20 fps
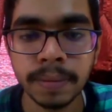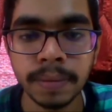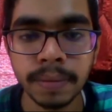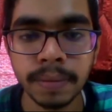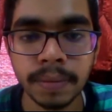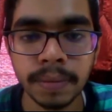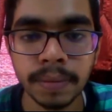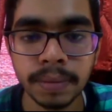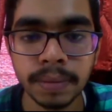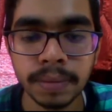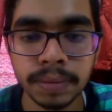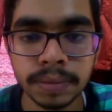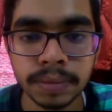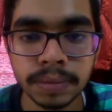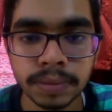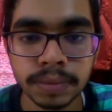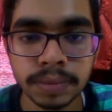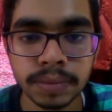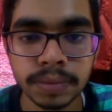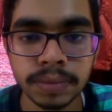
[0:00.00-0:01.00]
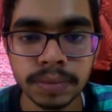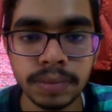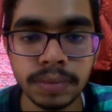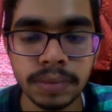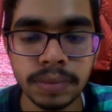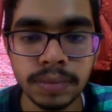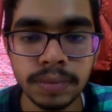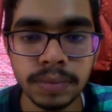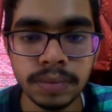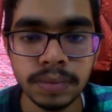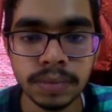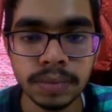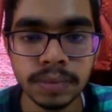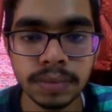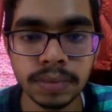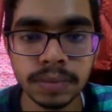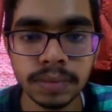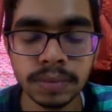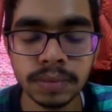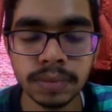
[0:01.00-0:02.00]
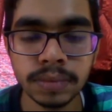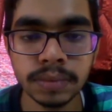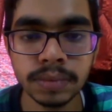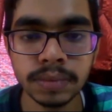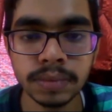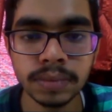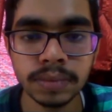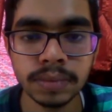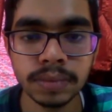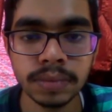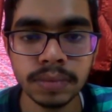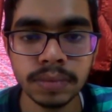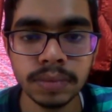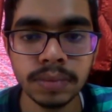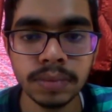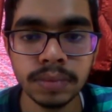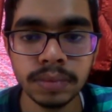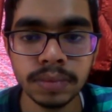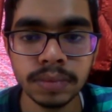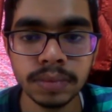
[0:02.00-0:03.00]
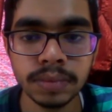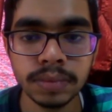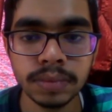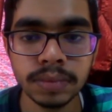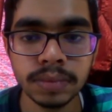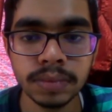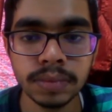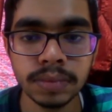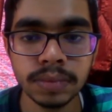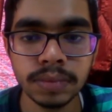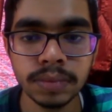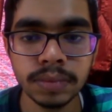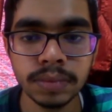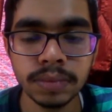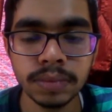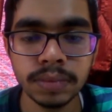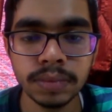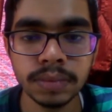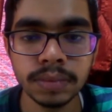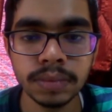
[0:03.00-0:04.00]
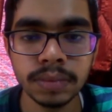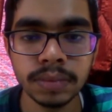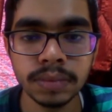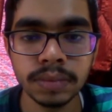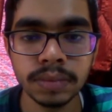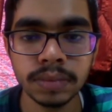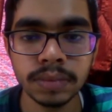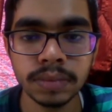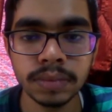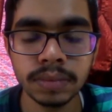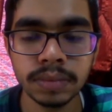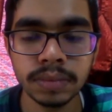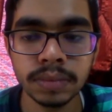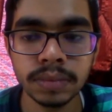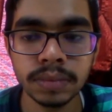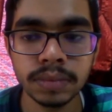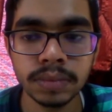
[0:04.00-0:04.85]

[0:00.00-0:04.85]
Nothing is said.